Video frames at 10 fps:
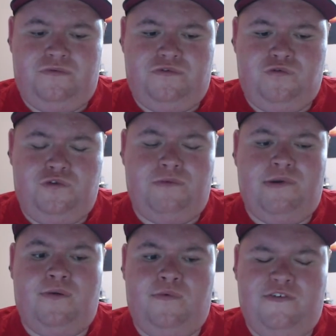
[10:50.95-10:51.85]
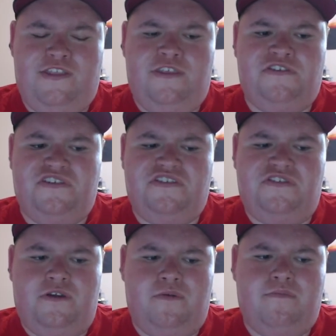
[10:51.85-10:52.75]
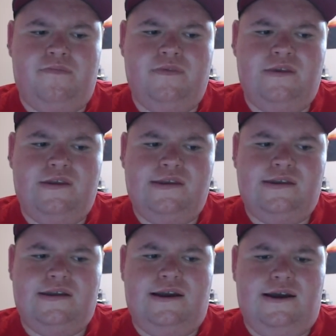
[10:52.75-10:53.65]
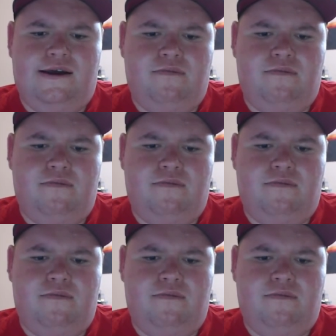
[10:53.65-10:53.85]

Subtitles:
talking about within the system, I